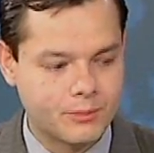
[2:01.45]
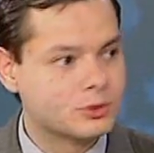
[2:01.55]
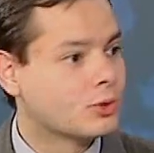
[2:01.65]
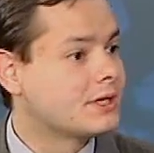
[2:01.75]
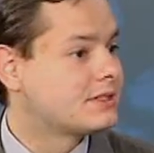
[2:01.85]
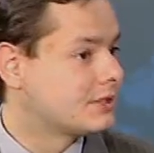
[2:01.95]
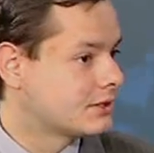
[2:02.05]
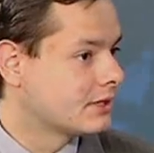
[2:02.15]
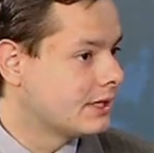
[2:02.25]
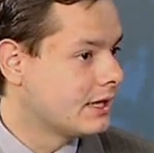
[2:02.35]
So it's
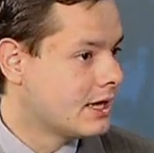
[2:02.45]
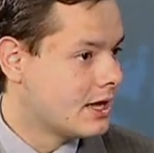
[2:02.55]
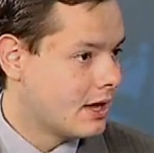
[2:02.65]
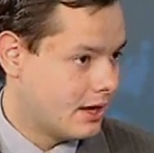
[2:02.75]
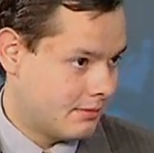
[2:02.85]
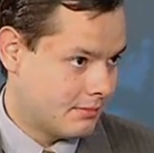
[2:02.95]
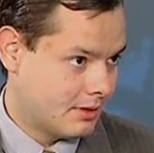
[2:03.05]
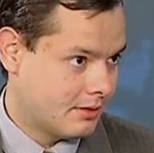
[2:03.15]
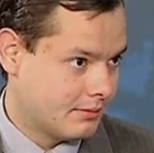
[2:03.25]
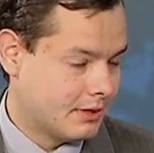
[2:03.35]
certainly
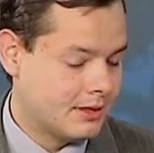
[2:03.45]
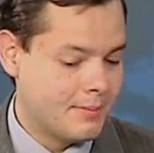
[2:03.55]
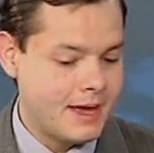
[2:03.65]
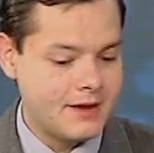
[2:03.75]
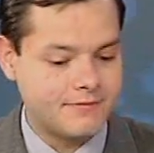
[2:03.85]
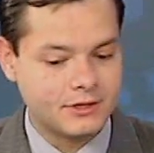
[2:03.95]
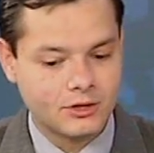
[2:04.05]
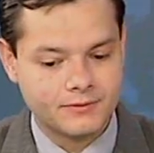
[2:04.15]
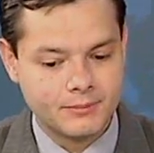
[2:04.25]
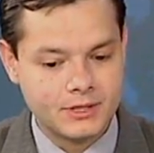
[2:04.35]
in the benefit
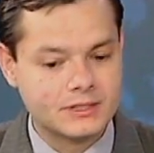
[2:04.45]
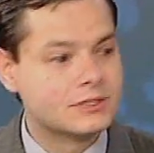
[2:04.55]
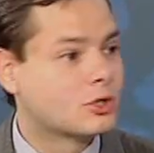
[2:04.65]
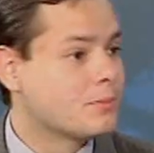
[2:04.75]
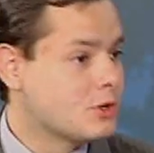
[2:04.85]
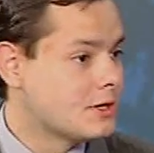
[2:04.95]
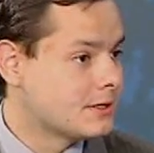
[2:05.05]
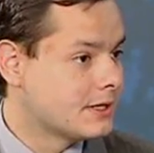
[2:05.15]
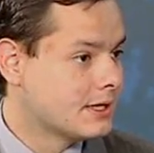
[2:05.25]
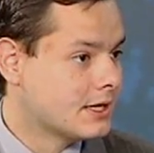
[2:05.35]
of the business
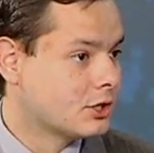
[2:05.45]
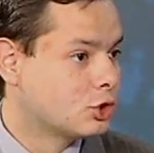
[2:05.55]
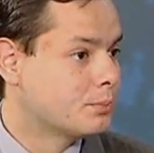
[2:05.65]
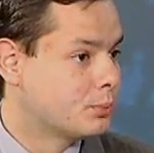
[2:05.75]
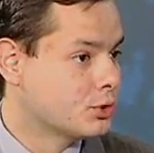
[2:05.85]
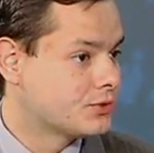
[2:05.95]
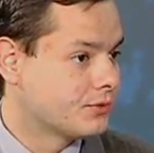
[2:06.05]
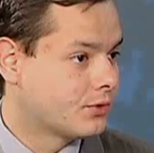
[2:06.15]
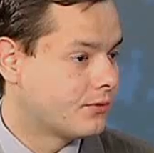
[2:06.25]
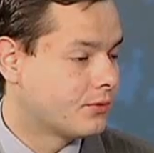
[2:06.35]
community to push
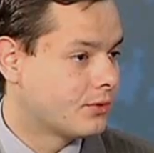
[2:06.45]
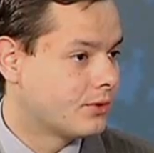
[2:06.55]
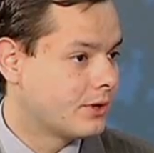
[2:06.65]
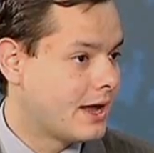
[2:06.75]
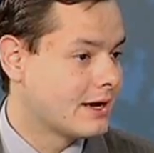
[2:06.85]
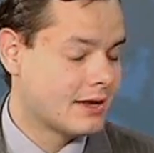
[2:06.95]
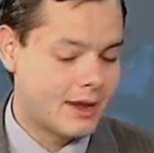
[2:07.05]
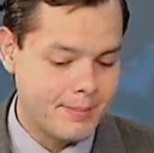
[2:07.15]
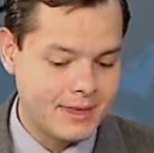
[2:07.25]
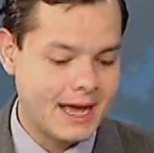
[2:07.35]
for and
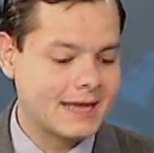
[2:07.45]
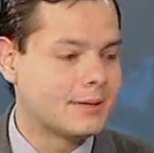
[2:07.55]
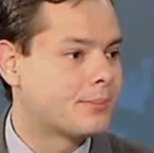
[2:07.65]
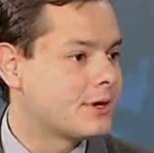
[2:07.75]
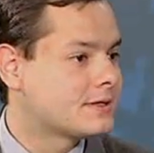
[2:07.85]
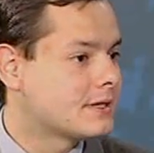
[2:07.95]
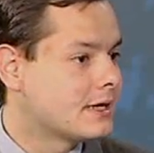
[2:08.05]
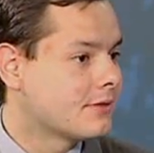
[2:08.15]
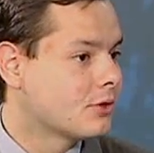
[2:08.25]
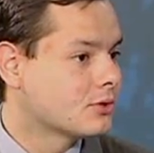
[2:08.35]
get behind the president
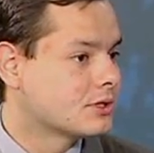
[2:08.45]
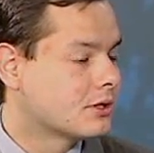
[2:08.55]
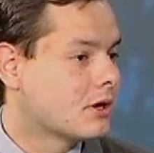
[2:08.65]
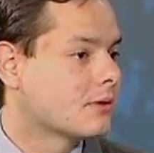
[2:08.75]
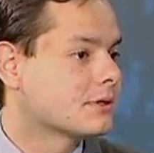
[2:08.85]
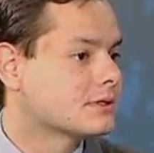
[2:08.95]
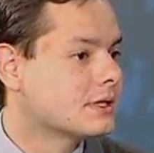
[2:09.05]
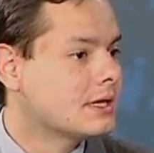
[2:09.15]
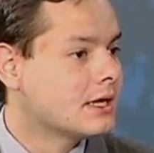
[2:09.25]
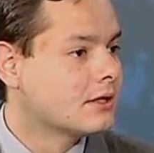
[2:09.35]
and those in Congress
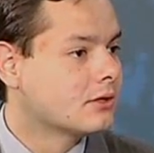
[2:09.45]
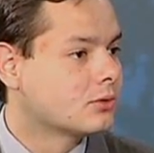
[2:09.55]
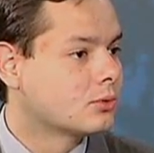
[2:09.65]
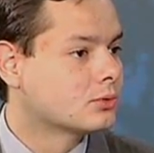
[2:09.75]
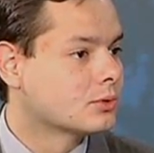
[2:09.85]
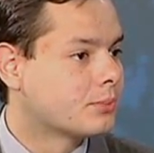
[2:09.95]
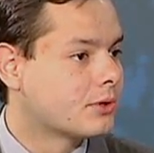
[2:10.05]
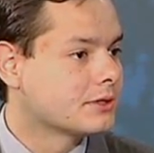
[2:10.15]
who support